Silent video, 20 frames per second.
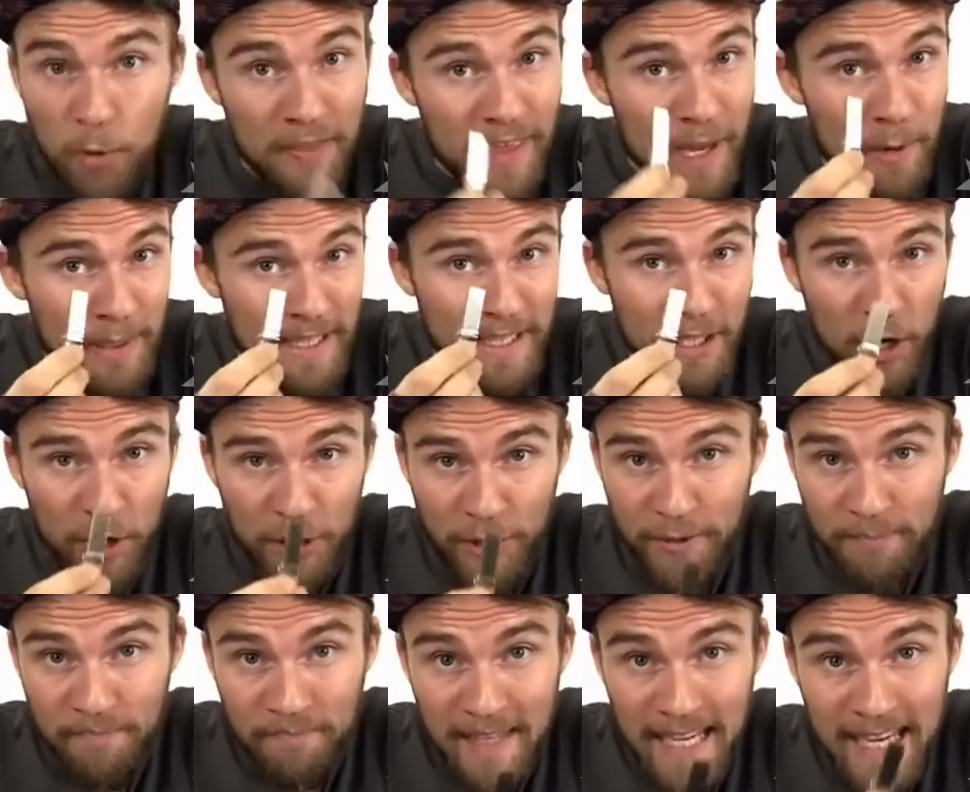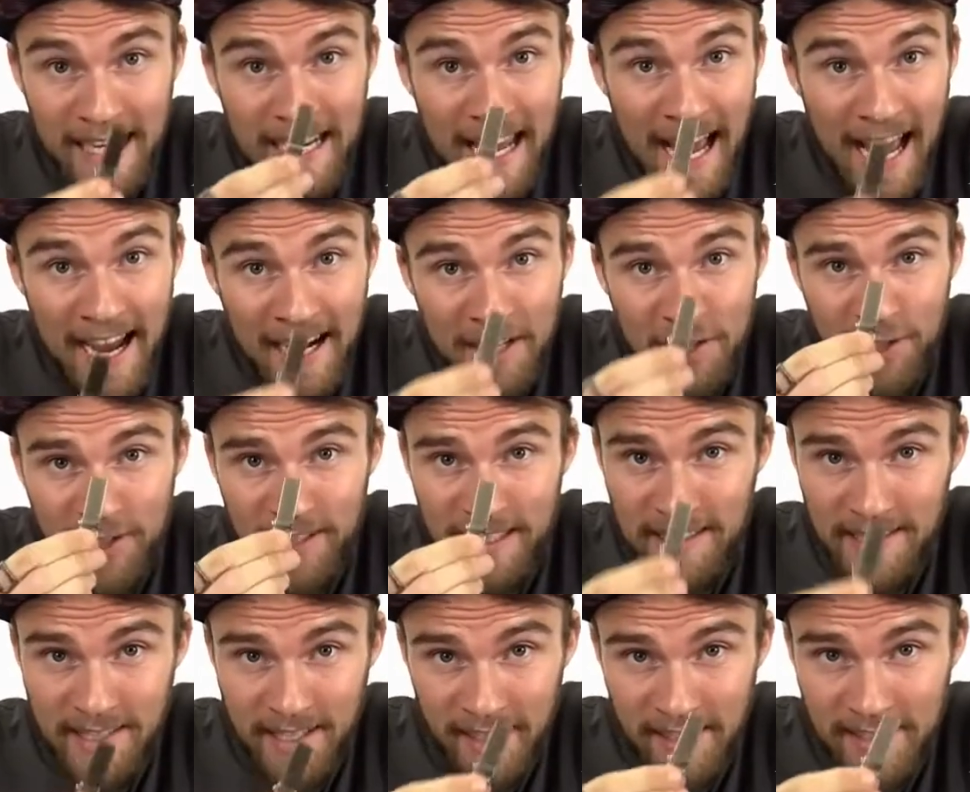Well, there we go. It actually
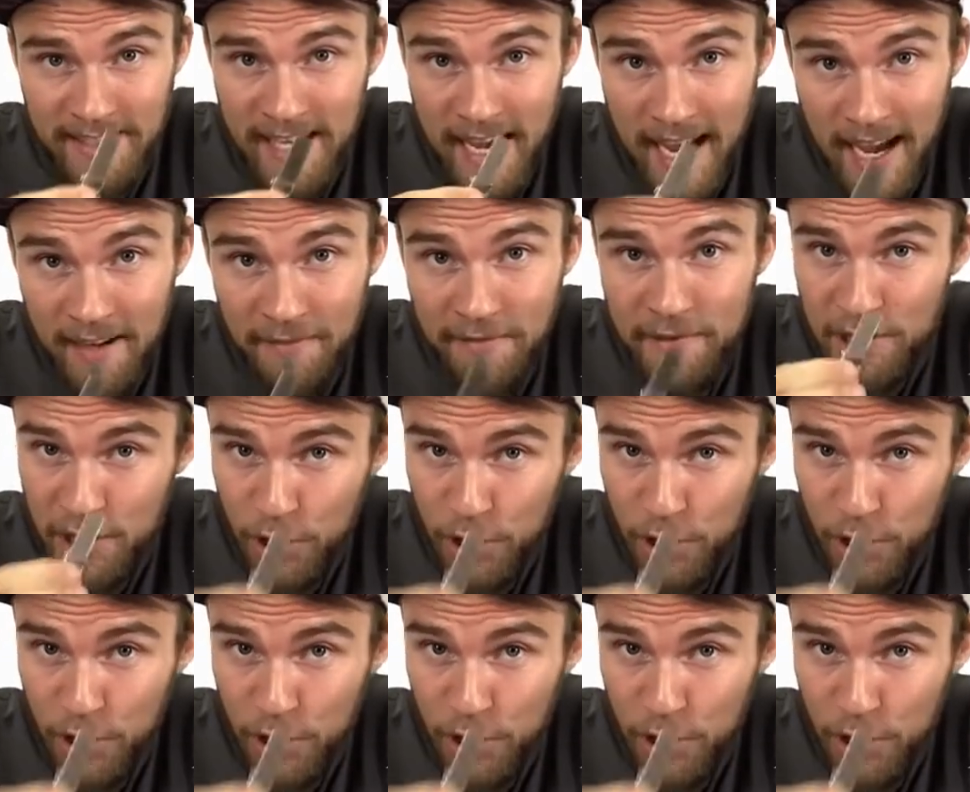does have